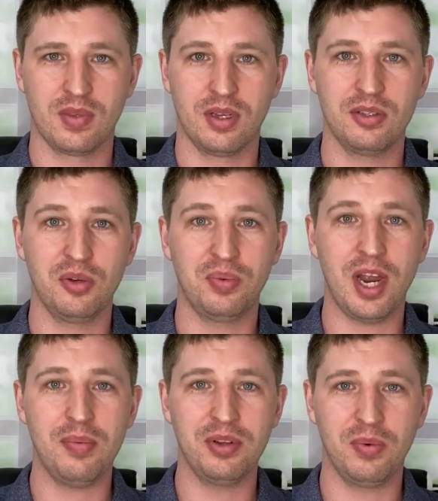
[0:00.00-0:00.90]
So you're
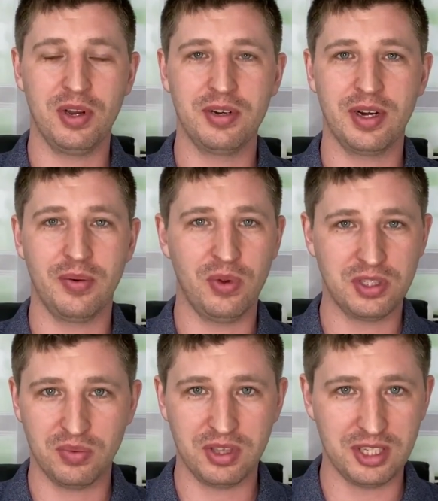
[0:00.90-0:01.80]
probably wondering
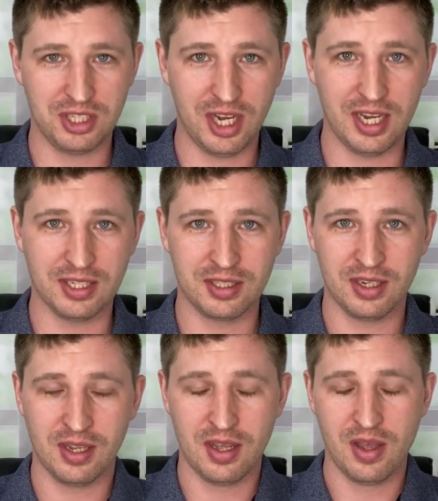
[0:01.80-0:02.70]
what's with the change.
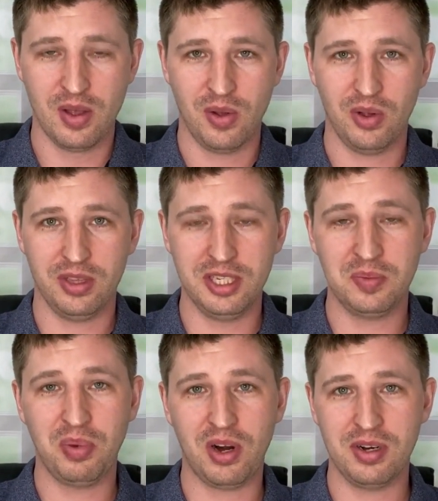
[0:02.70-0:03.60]
Well, at
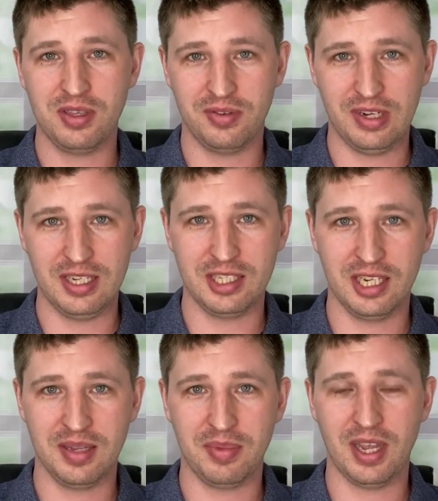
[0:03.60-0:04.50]
least part of the
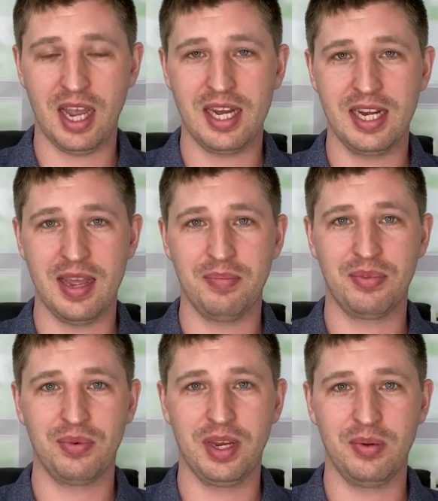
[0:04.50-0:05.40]
reasoning behind NEM
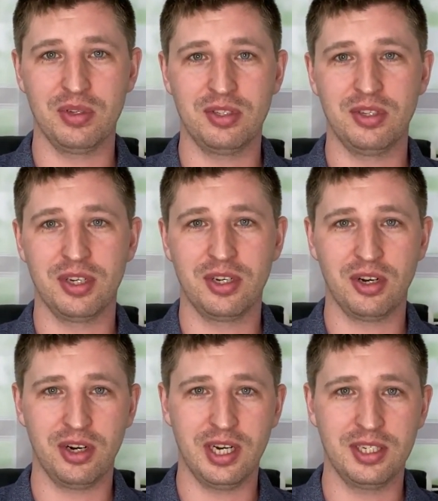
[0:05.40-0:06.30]
3 was to
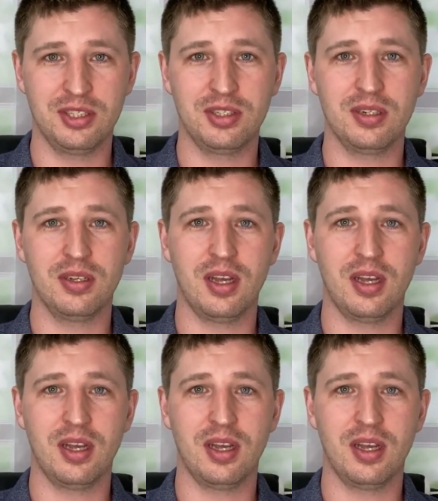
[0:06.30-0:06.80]
encourage